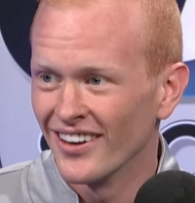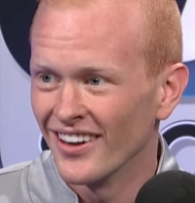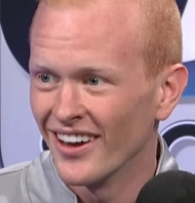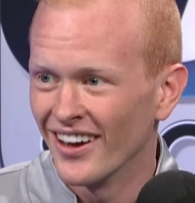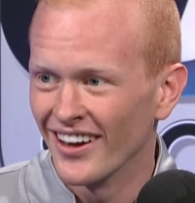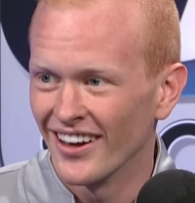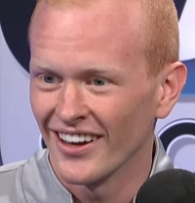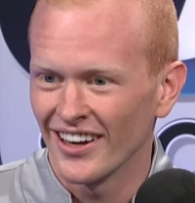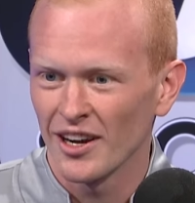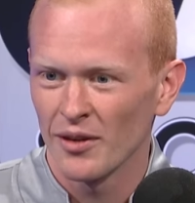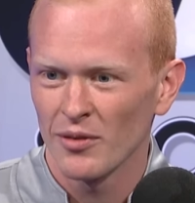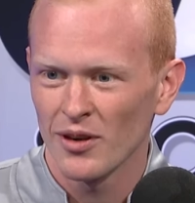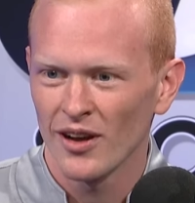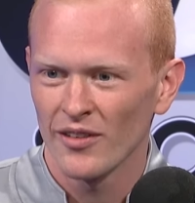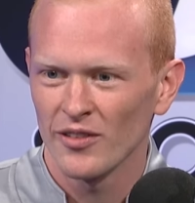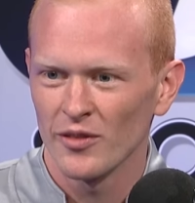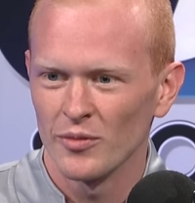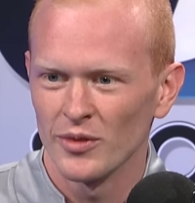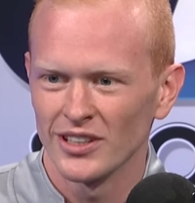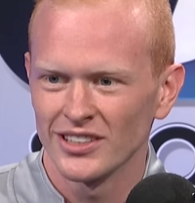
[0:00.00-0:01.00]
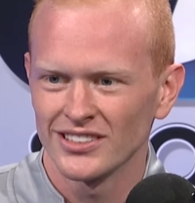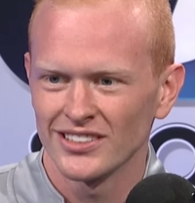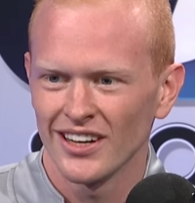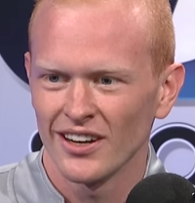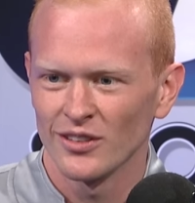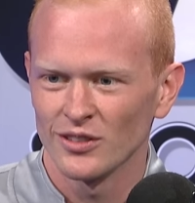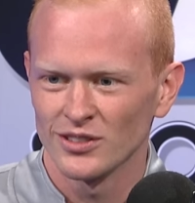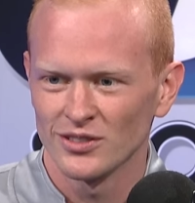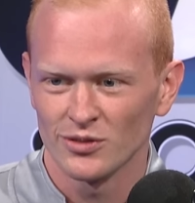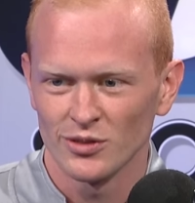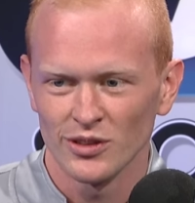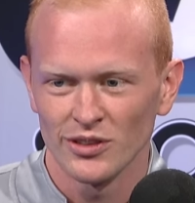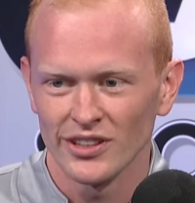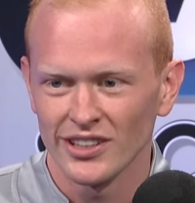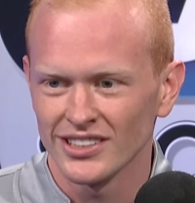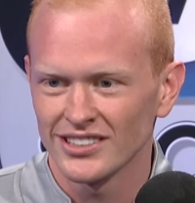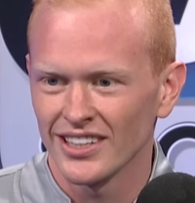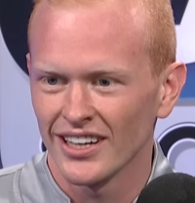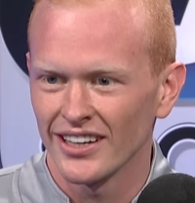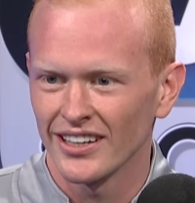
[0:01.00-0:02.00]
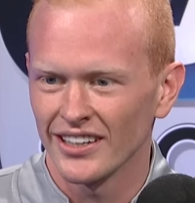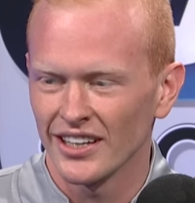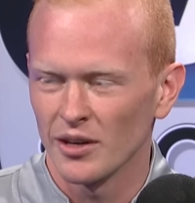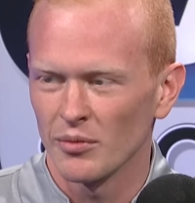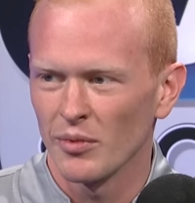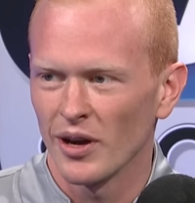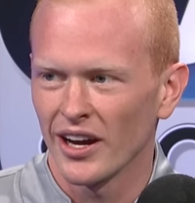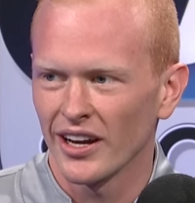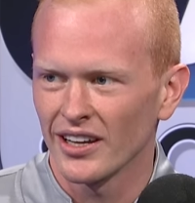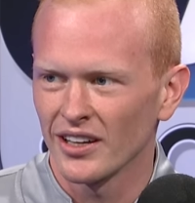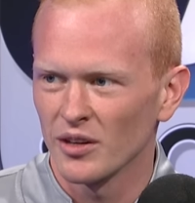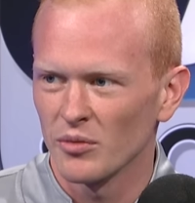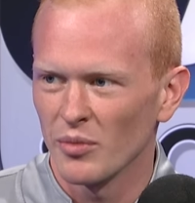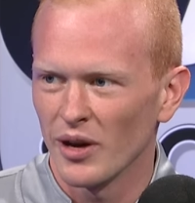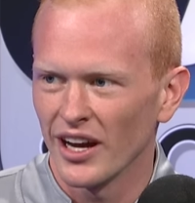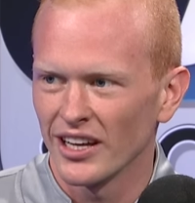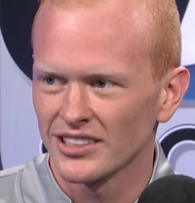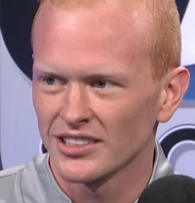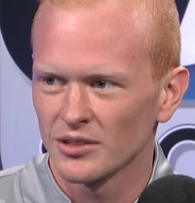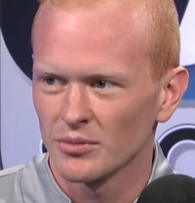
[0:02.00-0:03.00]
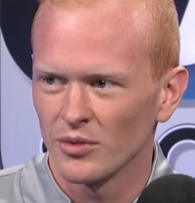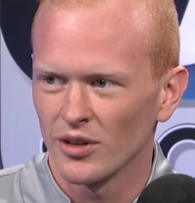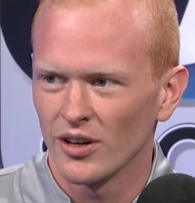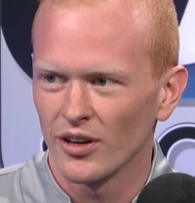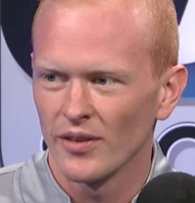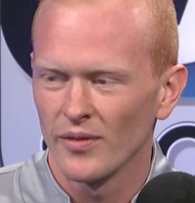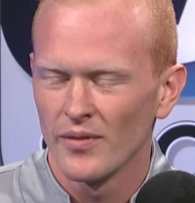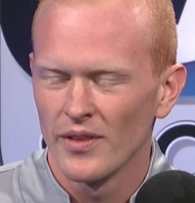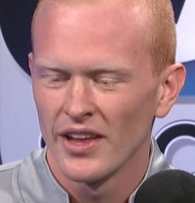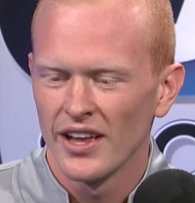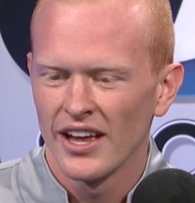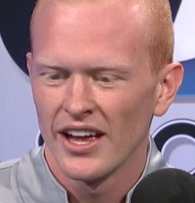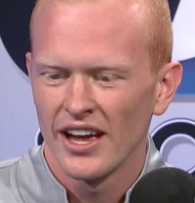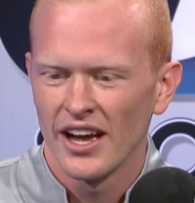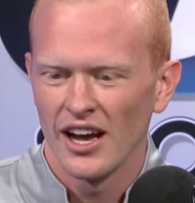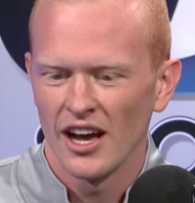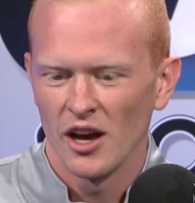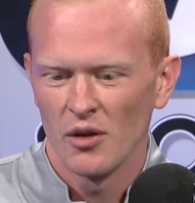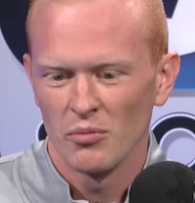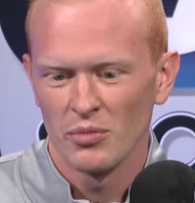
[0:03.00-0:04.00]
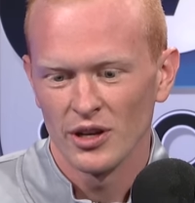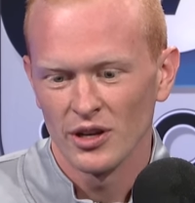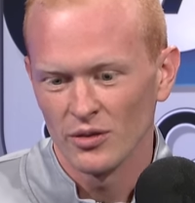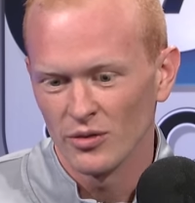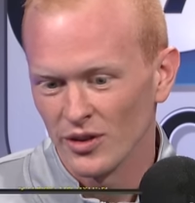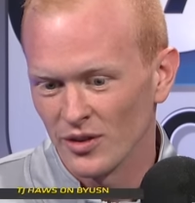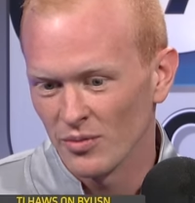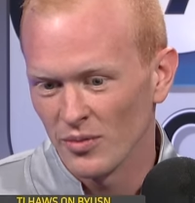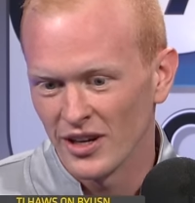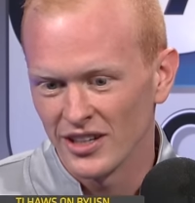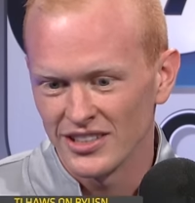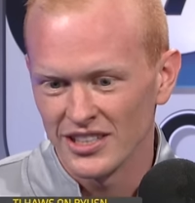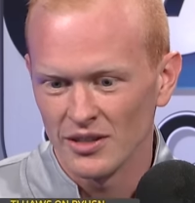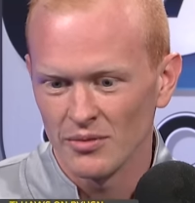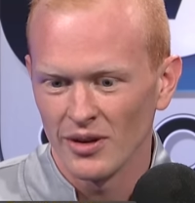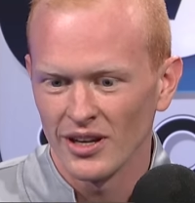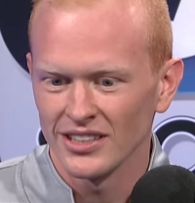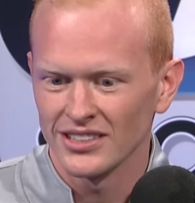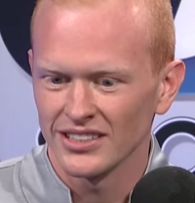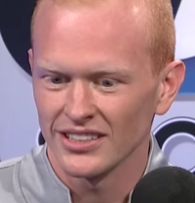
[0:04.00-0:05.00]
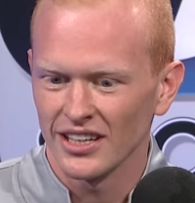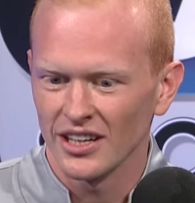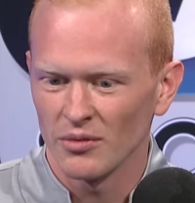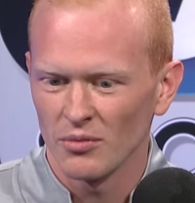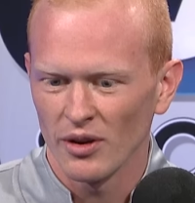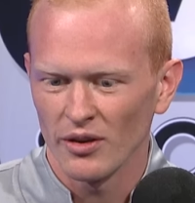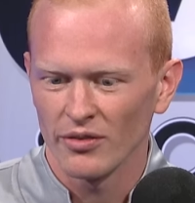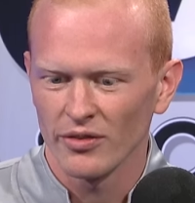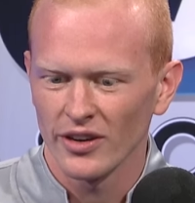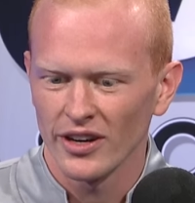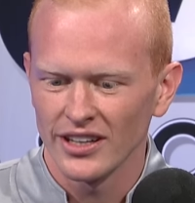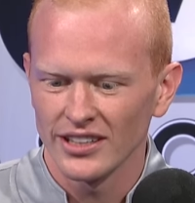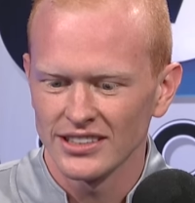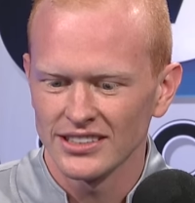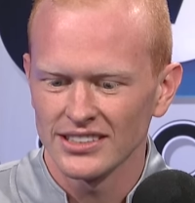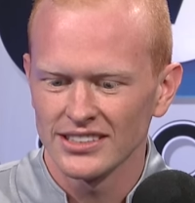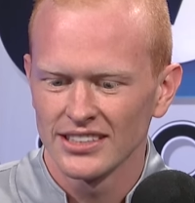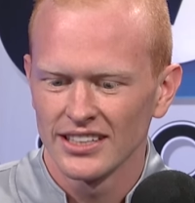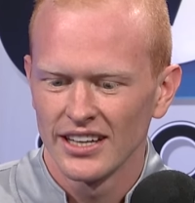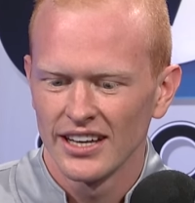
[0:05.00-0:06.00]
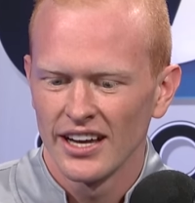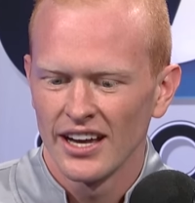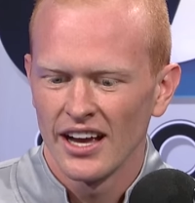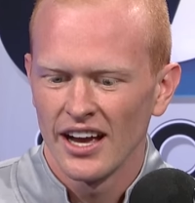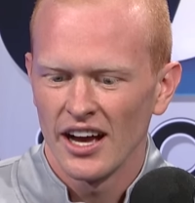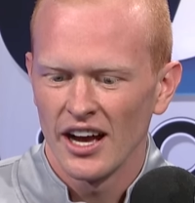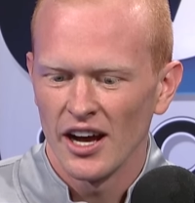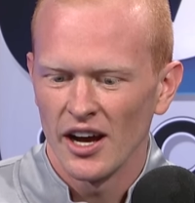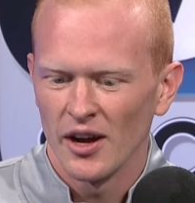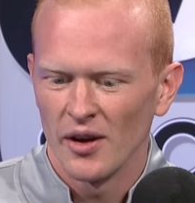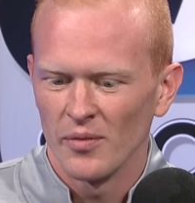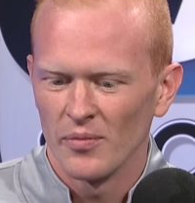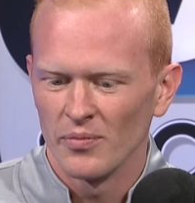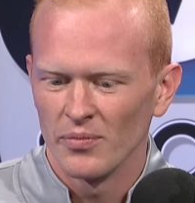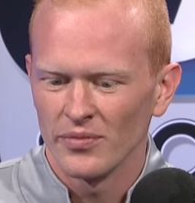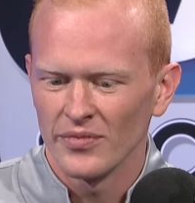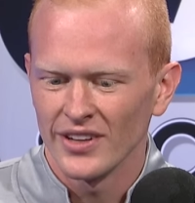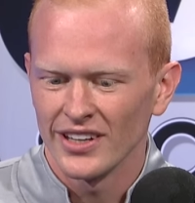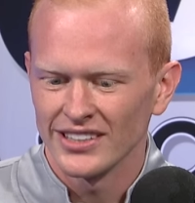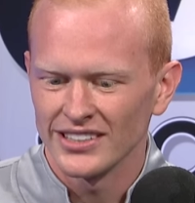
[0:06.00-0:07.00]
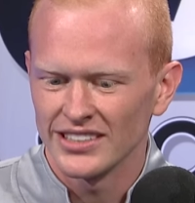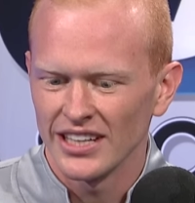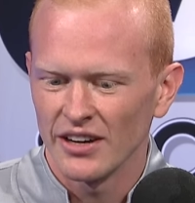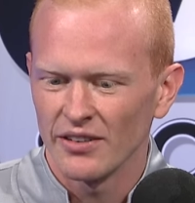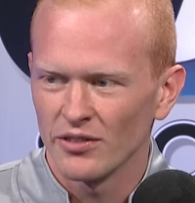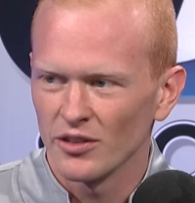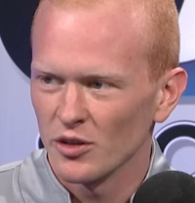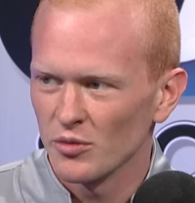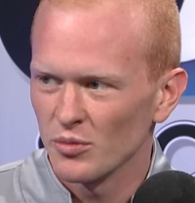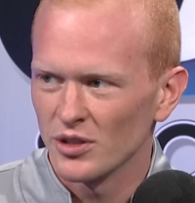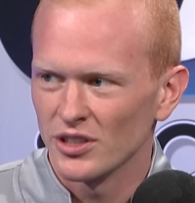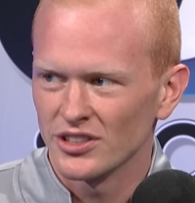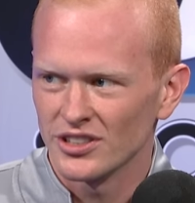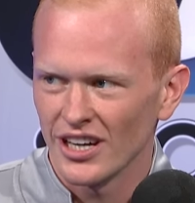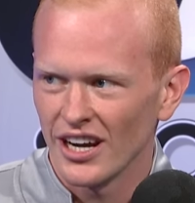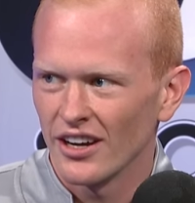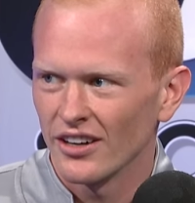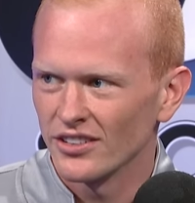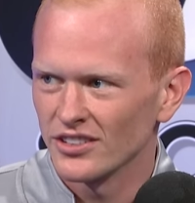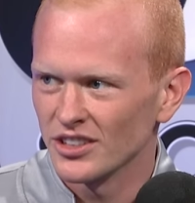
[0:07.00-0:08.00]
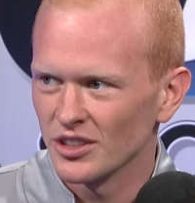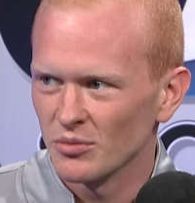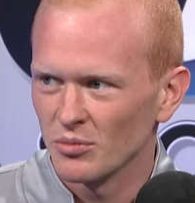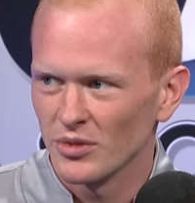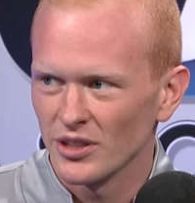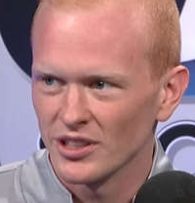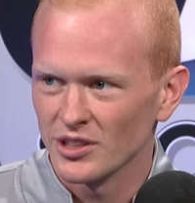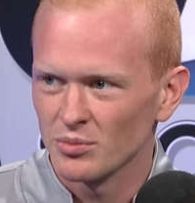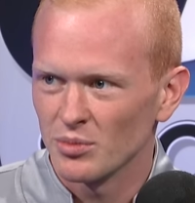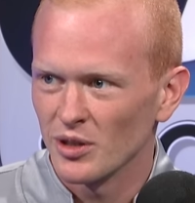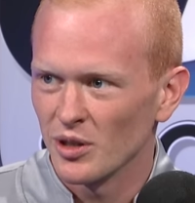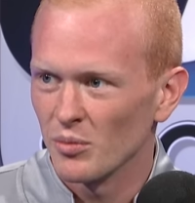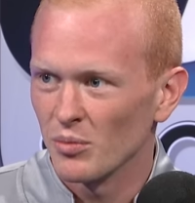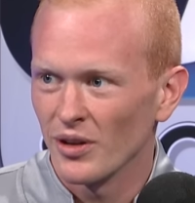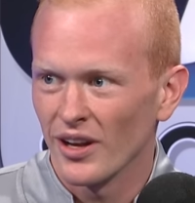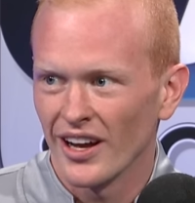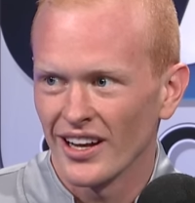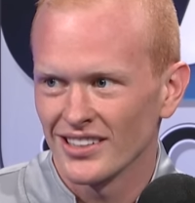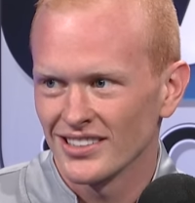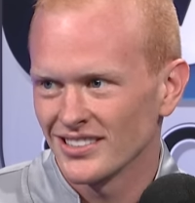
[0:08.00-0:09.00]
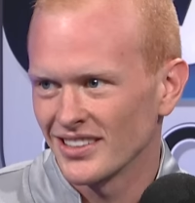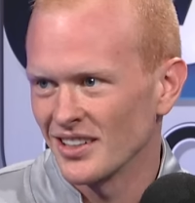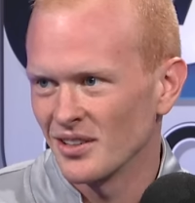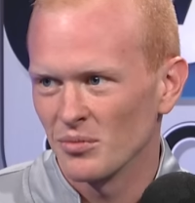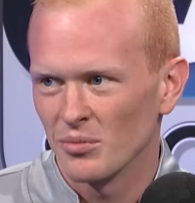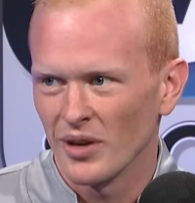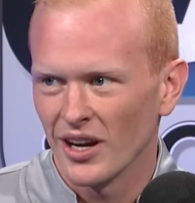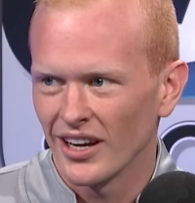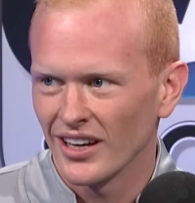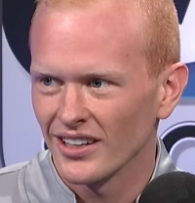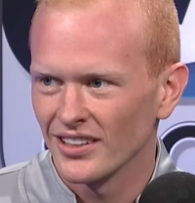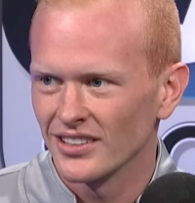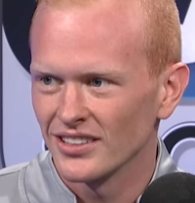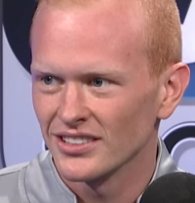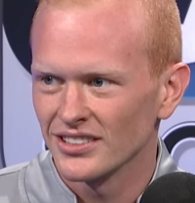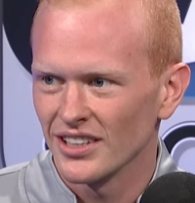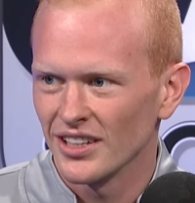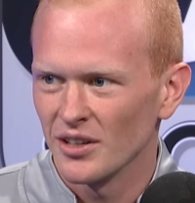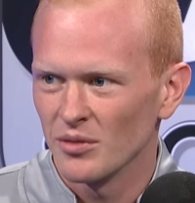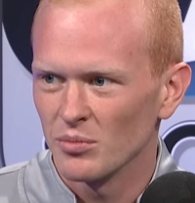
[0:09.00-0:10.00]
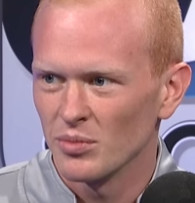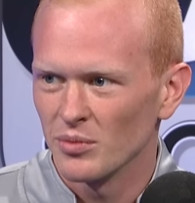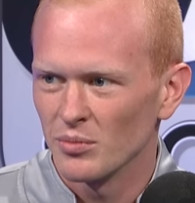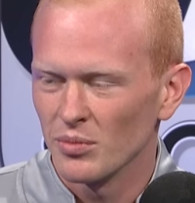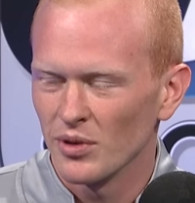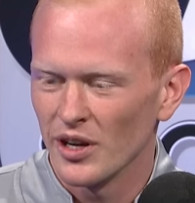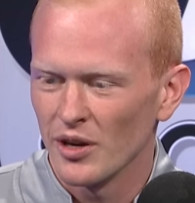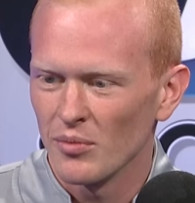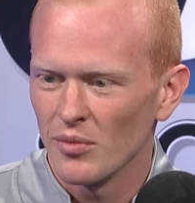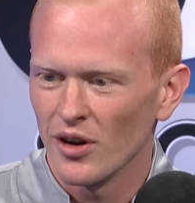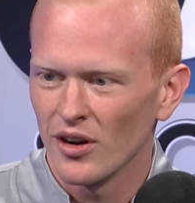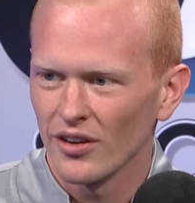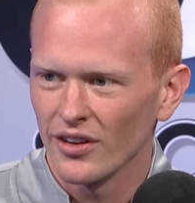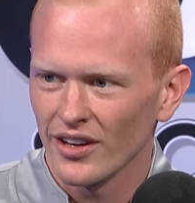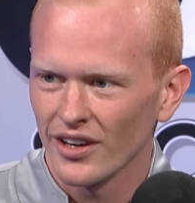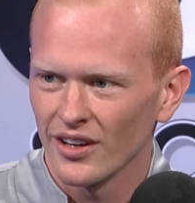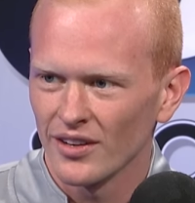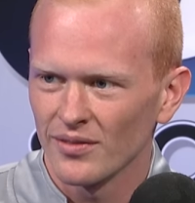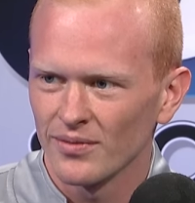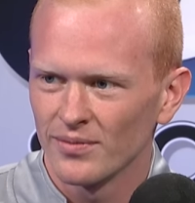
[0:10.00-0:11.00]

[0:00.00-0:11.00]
Uh, coming off a mission, I was really excited to get back into basketball, um, being with my teammates again, my friends. Um, it's definitely been challenging, but it's been a blast getting back into shape and playing ball again.